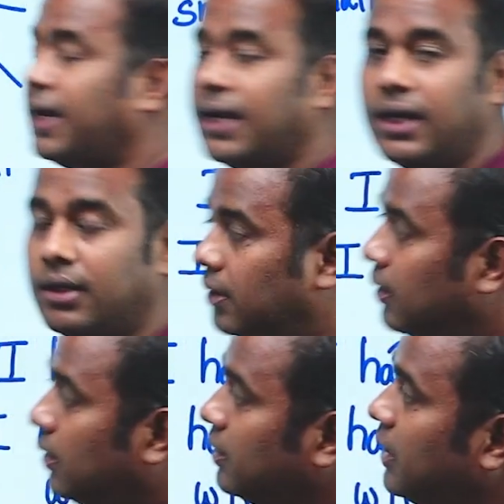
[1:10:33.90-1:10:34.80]

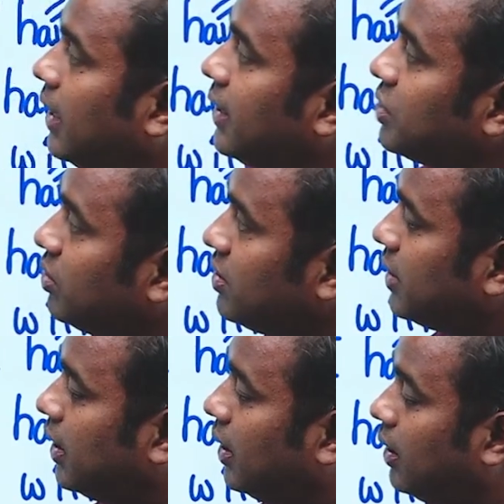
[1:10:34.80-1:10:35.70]
the next one is
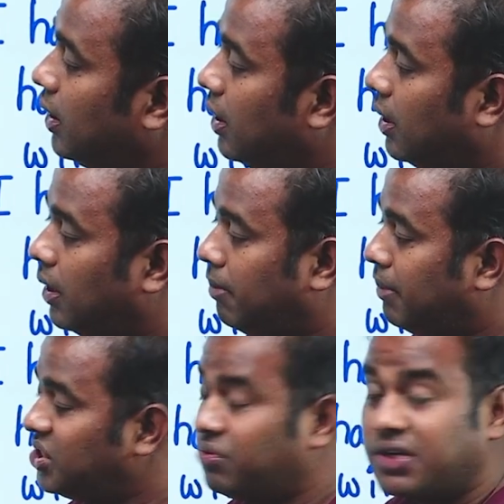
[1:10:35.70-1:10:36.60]
a
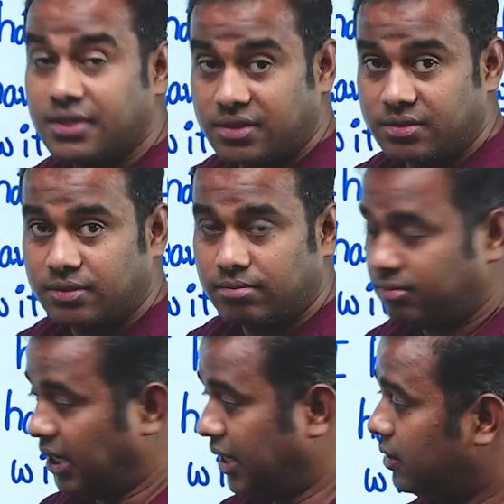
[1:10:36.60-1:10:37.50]
much versus
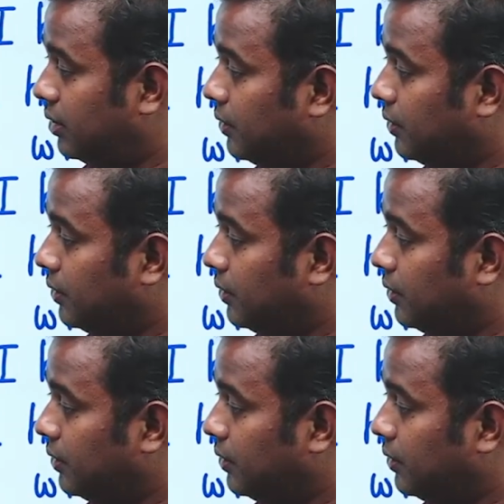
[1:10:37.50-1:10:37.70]
many.